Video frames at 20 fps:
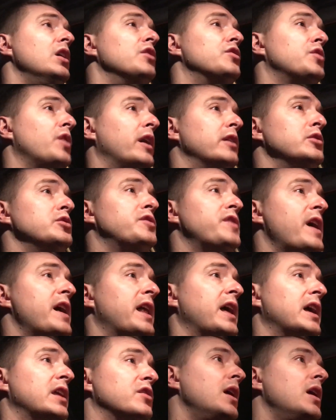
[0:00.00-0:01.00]
So I lose
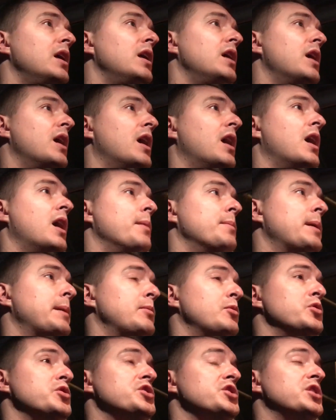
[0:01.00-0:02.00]
that hand. Uh,
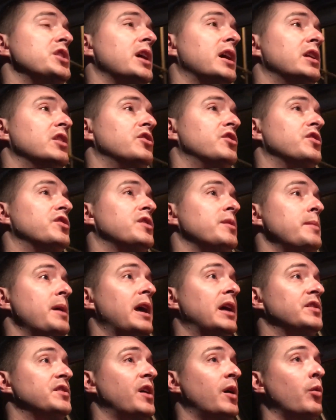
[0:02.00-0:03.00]
maybe we should get into some
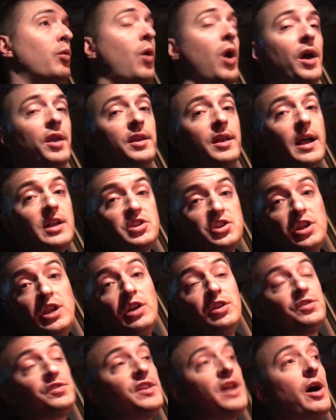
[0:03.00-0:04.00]
hands I won. Actually,
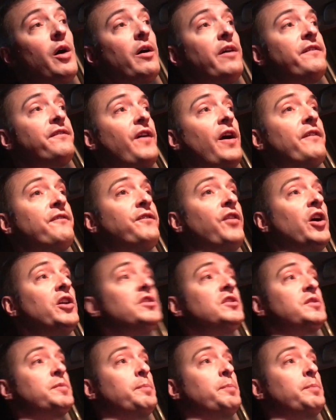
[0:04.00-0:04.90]
here's now a, a fun